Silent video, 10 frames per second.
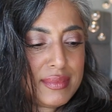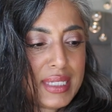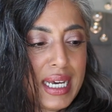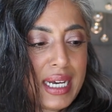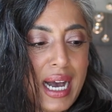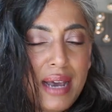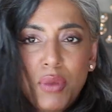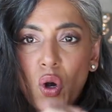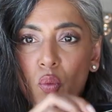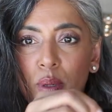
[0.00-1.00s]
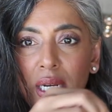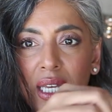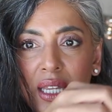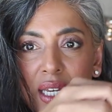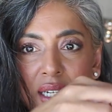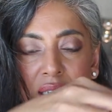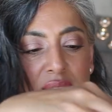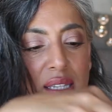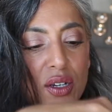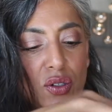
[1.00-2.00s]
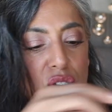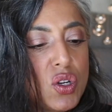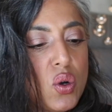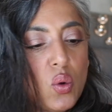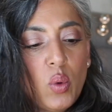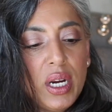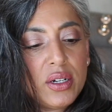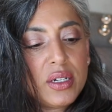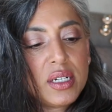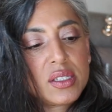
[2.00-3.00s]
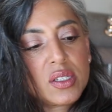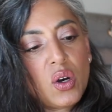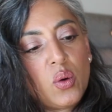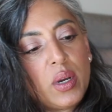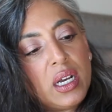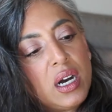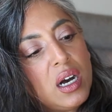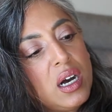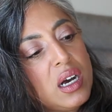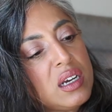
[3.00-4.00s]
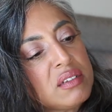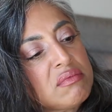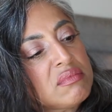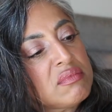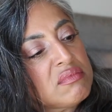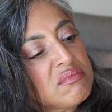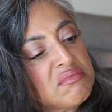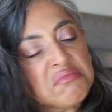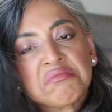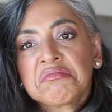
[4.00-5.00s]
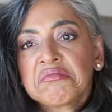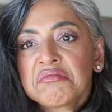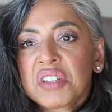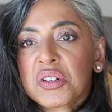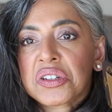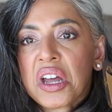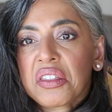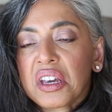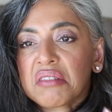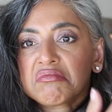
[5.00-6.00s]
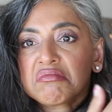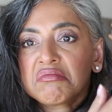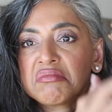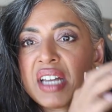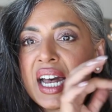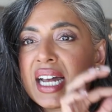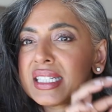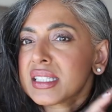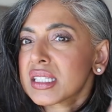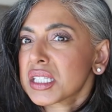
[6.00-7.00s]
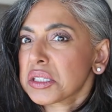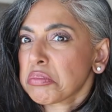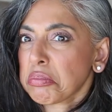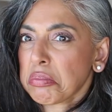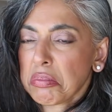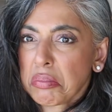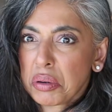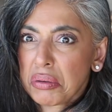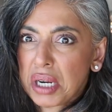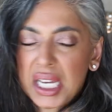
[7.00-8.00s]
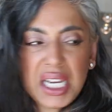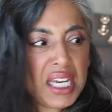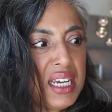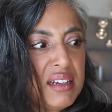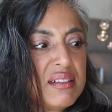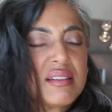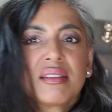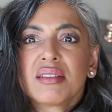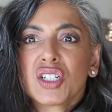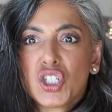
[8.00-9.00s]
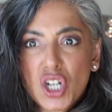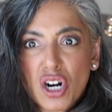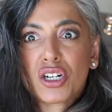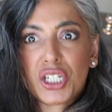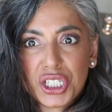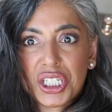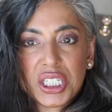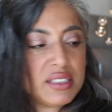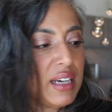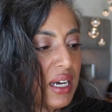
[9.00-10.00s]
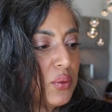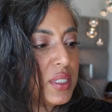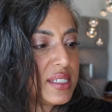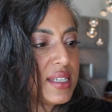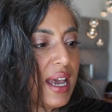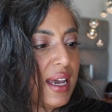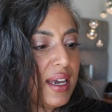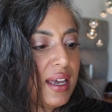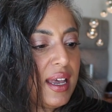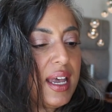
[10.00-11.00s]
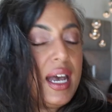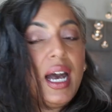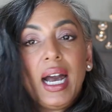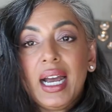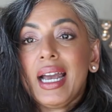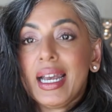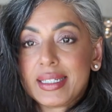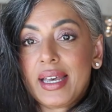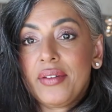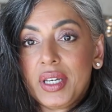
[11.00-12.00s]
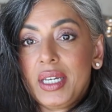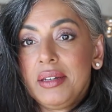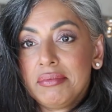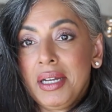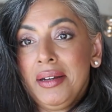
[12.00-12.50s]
Like I'm opening this, there's no weirdness going on, there's nothing. That's pretty darn good, I would say. It's heavy.